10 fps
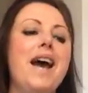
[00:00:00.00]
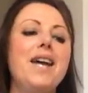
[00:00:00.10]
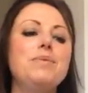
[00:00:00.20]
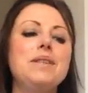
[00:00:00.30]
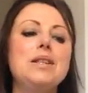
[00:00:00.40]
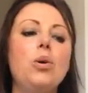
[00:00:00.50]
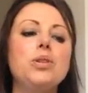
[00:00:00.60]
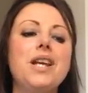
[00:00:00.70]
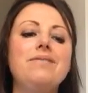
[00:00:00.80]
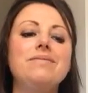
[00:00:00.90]
Edward
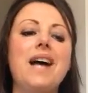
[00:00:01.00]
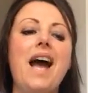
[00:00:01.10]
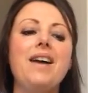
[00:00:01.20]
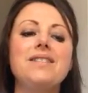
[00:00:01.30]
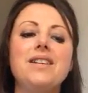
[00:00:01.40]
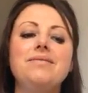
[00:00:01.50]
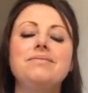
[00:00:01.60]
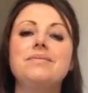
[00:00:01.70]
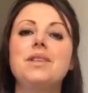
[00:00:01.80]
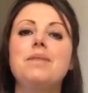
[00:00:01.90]
Slaughter, actor,
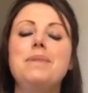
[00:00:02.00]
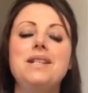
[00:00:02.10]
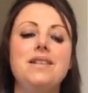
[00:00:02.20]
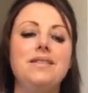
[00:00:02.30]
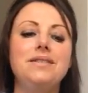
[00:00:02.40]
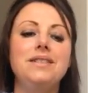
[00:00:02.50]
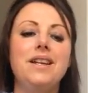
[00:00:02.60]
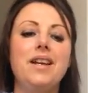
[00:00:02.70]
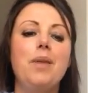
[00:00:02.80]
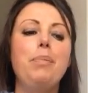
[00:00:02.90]
comedian
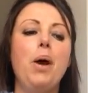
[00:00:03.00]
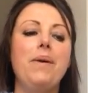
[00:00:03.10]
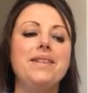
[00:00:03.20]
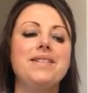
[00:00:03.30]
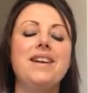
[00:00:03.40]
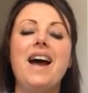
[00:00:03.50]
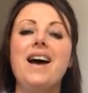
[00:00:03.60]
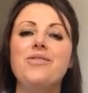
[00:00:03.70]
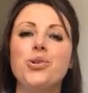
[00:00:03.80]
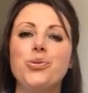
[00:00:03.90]
and poet,
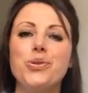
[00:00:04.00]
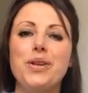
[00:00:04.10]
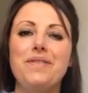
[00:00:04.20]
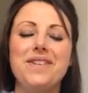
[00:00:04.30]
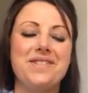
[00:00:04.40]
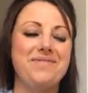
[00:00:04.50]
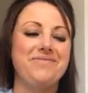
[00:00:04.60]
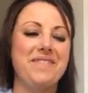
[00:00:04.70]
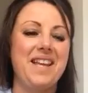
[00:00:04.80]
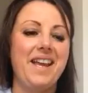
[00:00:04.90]
at your service.
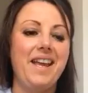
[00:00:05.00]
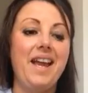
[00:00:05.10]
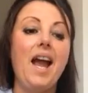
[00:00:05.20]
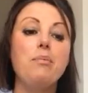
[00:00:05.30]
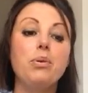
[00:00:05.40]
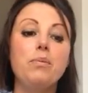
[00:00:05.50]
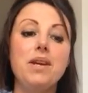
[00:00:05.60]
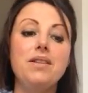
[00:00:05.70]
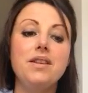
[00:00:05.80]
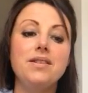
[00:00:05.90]
I'm
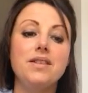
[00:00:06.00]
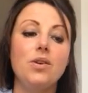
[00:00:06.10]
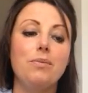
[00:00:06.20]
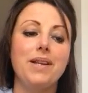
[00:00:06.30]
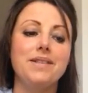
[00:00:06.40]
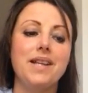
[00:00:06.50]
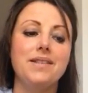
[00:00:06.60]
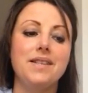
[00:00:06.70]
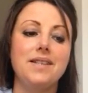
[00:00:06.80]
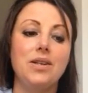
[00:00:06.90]
Prometheus, the young man
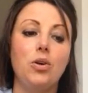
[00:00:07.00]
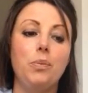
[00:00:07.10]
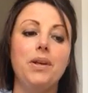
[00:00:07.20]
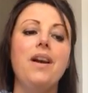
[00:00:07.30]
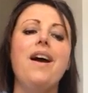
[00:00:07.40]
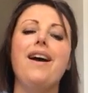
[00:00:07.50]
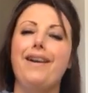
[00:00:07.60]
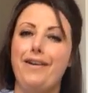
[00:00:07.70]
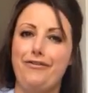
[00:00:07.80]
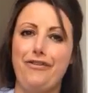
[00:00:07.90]
said, sitting up.
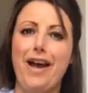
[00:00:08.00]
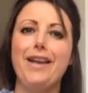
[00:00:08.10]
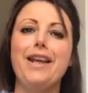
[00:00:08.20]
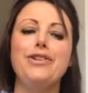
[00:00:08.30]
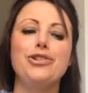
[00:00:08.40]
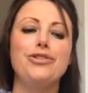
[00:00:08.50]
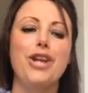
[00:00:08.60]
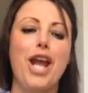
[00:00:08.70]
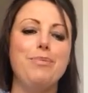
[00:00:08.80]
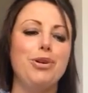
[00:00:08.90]
A fine ancient
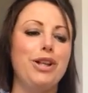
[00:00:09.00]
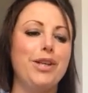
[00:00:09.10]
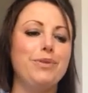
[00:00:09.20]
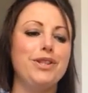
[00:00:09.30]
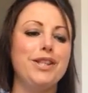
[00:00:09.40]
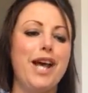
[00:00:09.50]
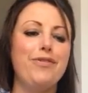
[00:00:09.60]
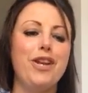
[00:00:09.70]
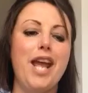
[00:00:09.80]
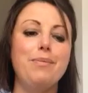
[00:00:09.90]
name, Uncle Edward
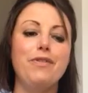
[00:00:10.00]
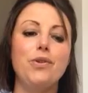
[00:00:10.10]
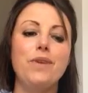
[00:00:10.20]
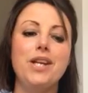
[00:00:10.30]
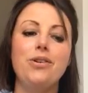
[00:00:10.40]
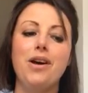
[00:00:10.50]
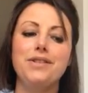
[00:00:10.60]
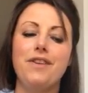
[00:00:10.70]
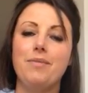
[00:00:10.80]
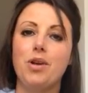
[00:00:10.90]
said, the name of a Greek god,
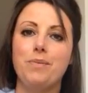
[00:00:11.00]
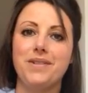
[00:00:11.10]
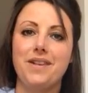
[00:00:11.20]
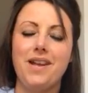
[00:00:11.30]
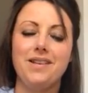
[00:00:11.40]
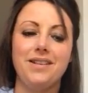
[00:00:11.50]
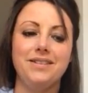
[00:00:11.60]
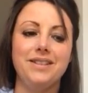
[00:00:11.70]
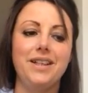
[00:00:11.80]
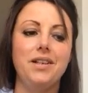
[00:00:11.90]
if I'm not mistaken.